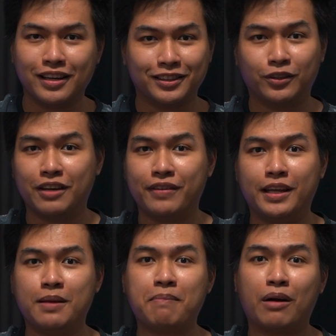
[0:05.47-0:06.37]
don't have
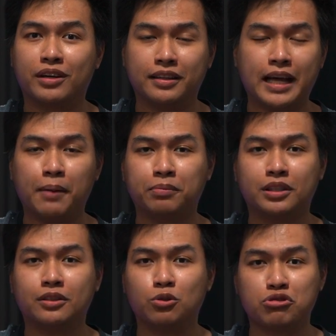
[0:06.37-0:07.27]
any power
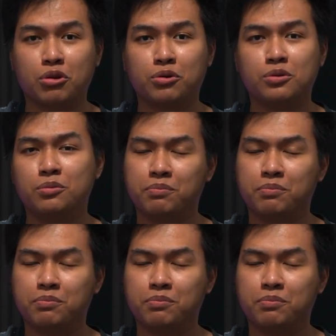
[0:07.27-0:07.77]
adapter to show you.